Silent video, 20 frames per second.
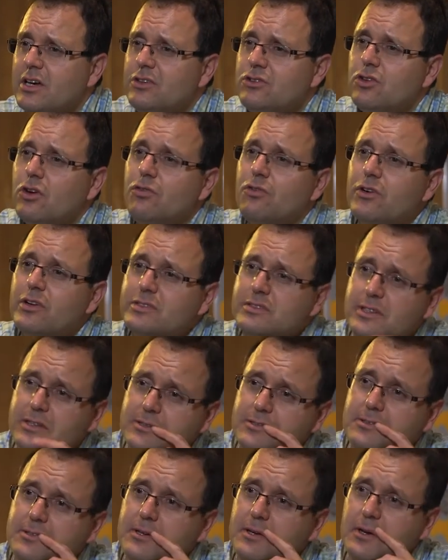So for
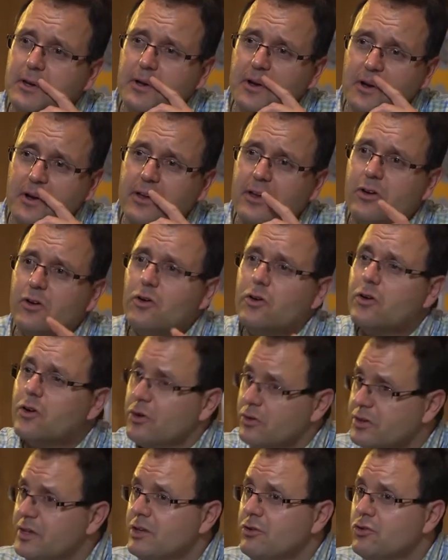instance,
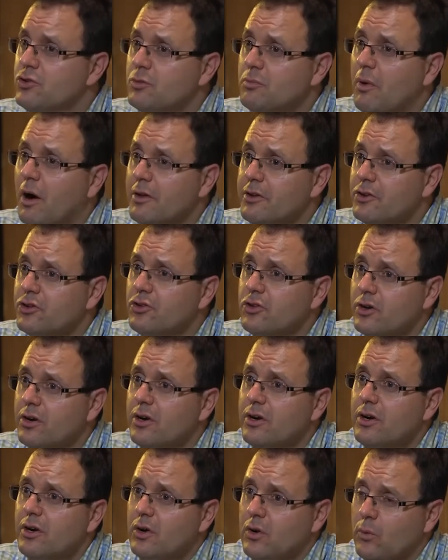continue to
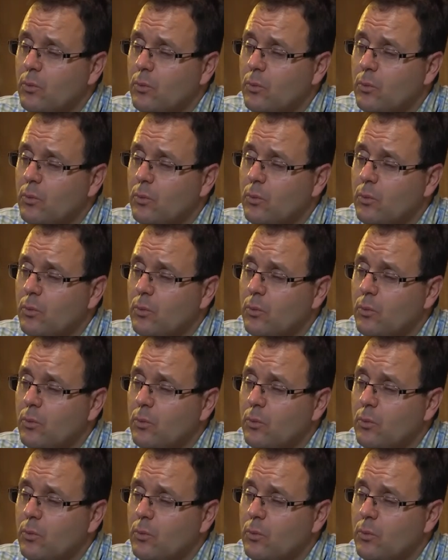monitor